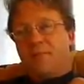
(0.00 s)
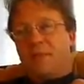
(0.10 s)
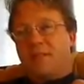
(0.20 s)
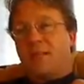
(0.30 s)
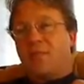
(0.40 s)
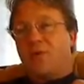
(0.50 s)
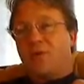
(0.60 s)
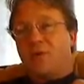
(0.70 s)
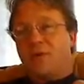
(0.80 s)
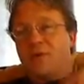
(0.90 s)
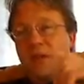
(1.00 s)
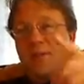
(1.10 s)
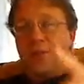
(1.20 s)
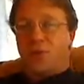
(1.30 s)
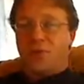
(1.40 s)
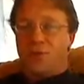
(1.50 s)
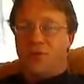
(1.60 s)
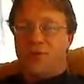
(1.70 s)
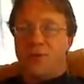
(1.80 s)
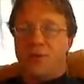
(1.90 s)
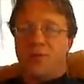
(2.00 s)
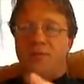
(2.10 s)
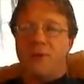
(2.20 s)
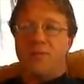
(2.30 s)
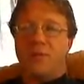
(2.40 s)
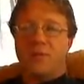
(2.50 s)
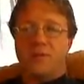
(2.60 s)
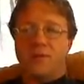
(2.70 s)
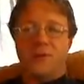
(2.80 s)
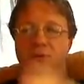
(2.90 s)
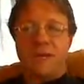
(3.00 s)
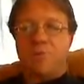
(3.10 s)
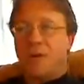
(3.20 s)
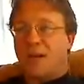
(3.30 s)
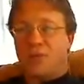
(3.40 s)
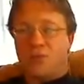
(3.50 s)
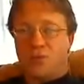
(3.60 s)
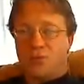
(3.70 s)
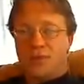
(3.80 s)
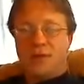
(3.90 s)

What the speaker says: And by the same token, to say for you, talking to a friend of yours, you don't say para tú.